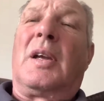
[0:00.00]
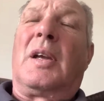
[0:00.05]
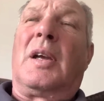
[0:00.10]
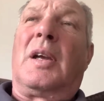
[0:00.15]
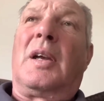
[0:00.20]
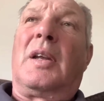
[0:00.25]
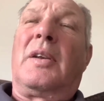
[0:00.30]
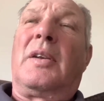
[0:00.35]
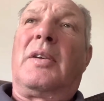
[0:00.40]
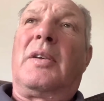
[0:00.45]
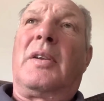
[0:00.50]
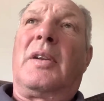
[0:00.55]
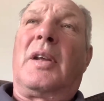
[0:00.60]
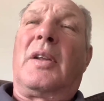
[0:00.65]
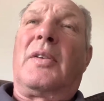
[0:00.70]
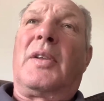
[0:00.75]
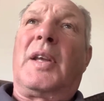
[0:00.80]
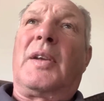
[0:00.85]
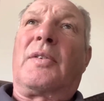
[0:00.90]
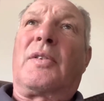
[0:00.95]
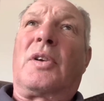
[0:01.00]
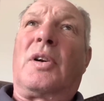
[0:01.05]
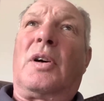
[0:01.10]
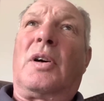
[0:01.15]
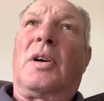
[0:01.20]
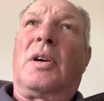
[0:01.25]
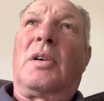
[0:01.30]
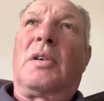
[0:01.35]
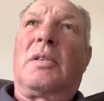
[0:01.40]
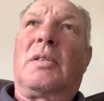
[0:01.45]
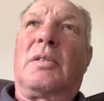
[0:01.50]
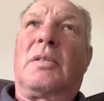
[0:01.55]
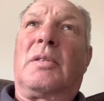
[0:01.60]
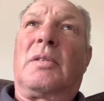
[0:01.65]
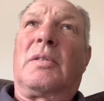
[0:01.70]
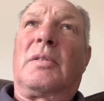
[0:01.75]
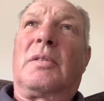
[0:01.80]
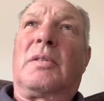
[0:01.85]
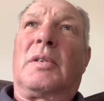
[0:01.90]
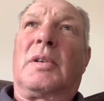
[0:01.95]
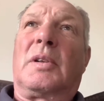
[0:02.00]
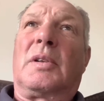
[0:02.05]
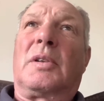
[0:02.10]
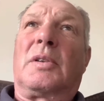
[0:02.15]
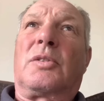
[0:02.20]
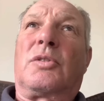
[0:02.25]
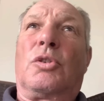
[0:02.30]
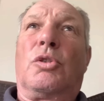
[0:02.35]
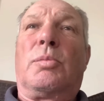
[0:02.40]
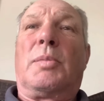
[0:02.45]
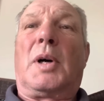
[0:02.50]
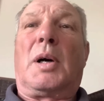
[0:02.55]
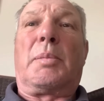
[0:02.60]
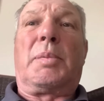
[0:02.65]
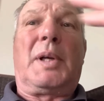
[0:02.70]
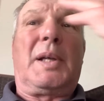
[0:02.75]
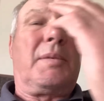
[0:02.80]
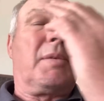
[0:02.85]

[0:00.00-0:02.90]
and they've caught 2 more bream